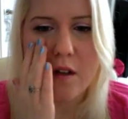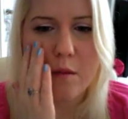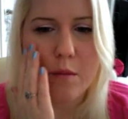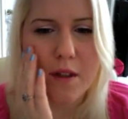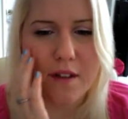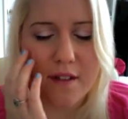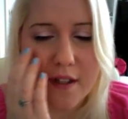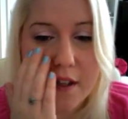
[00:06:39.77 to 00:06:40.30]

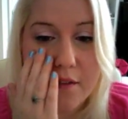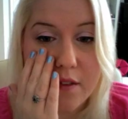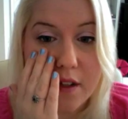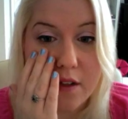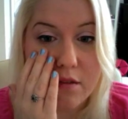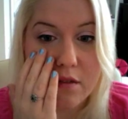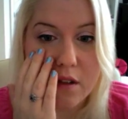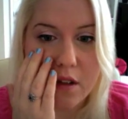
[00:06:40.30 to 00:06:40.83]
but it's
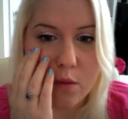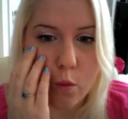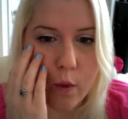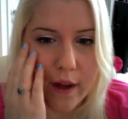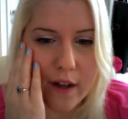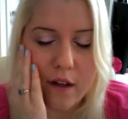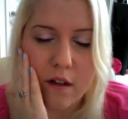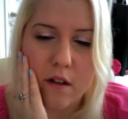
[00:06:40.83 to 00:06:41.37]
definitely really
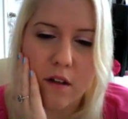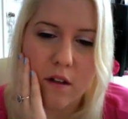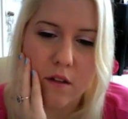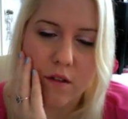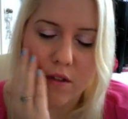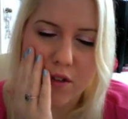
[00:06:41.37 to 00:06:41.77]
wet, and